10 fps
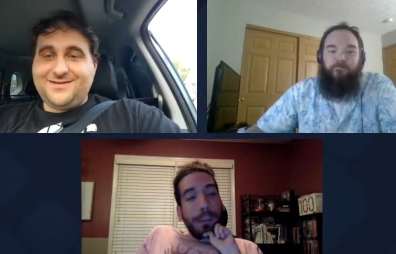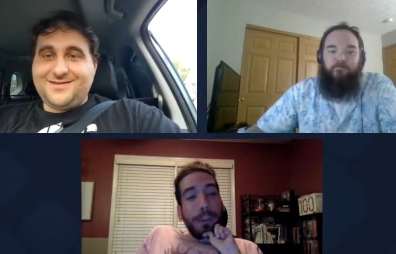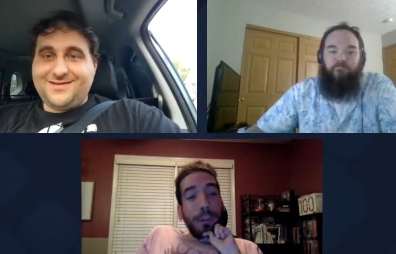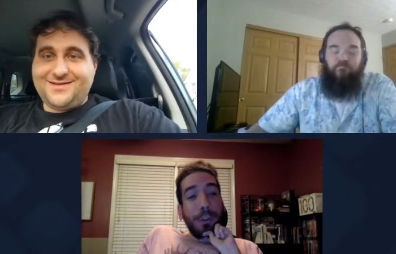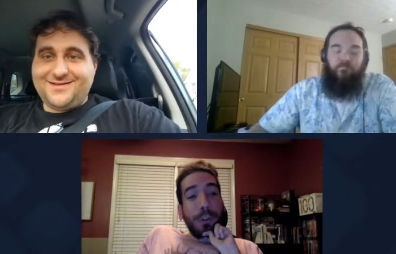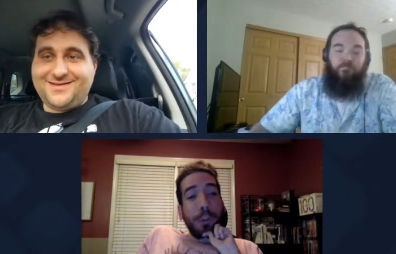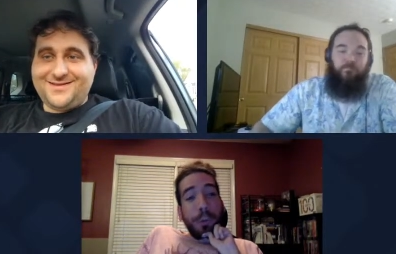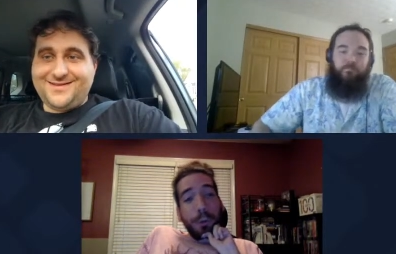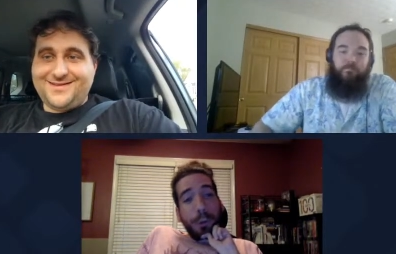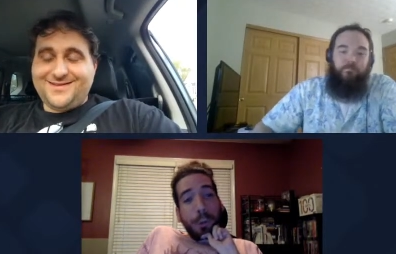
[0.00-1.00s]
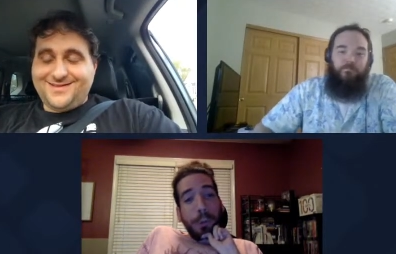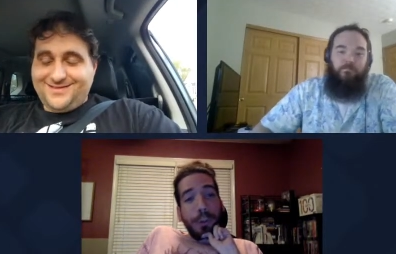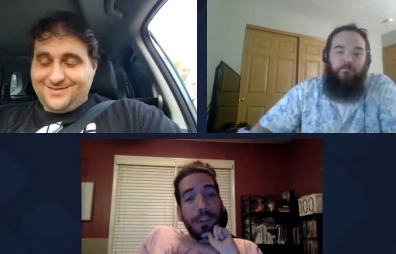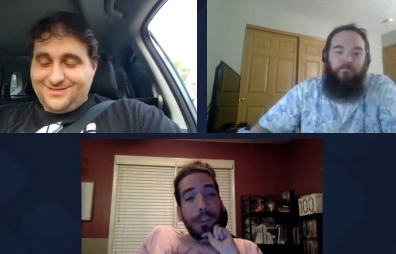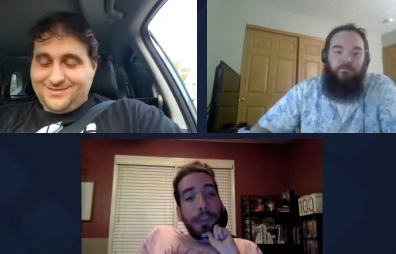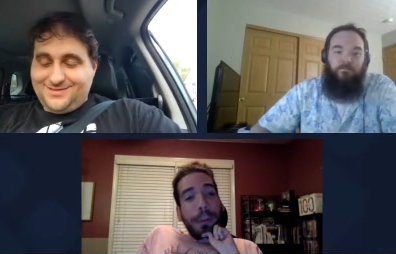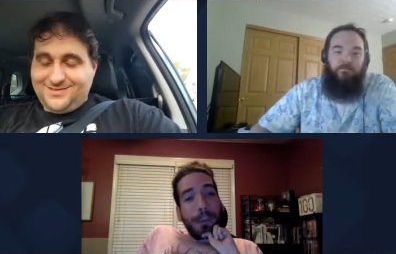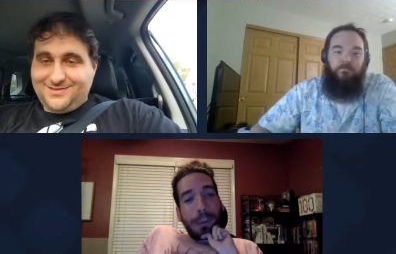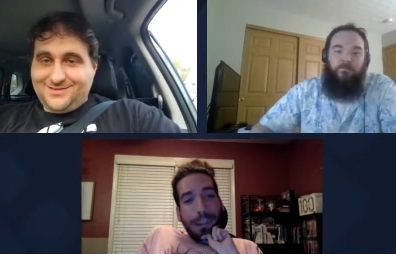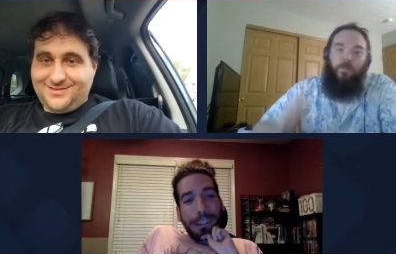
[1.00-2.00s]
Speaker 1: but Super Troopers is a
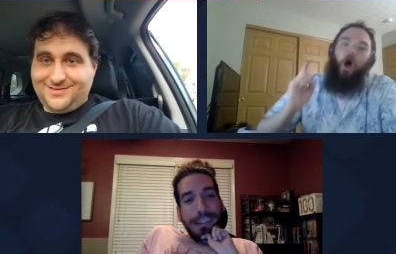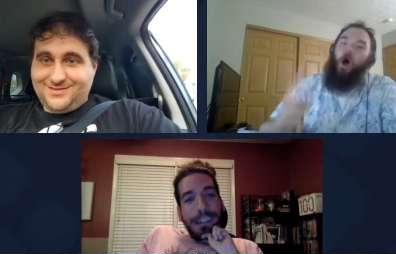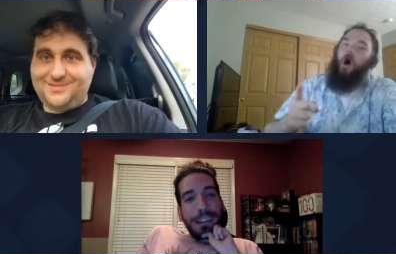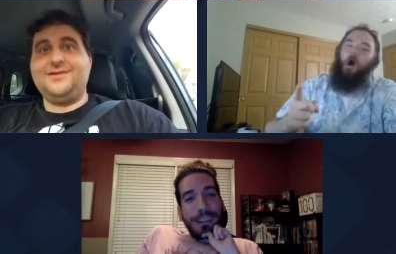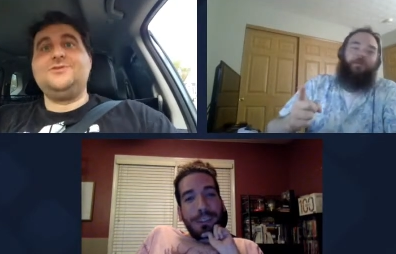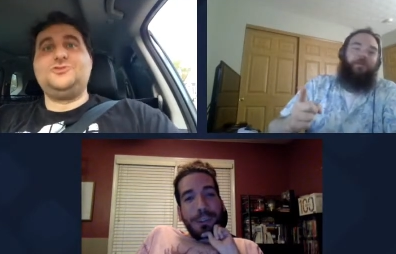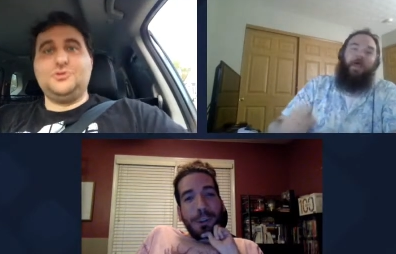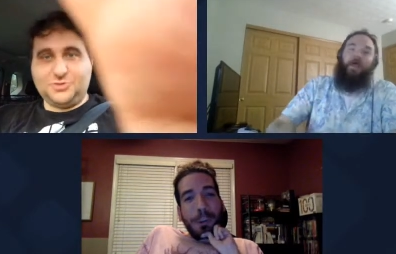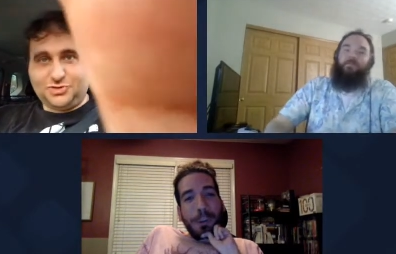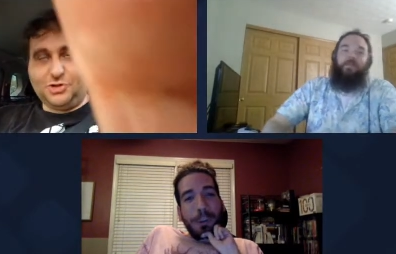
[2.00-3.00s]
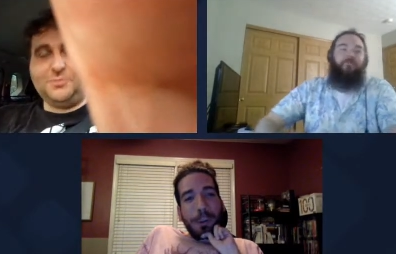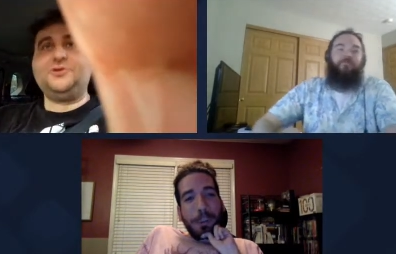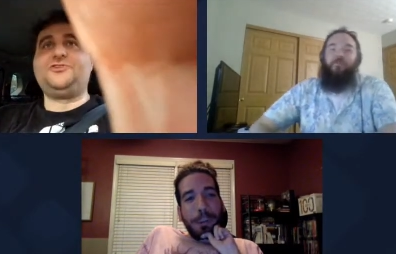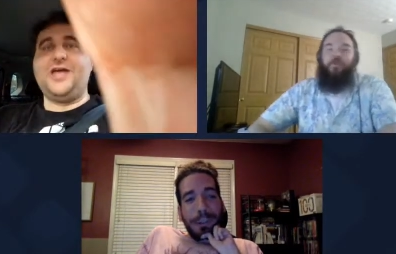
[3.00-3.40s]
big one. Oh, yeah.
Speaker 2: Super Troopers,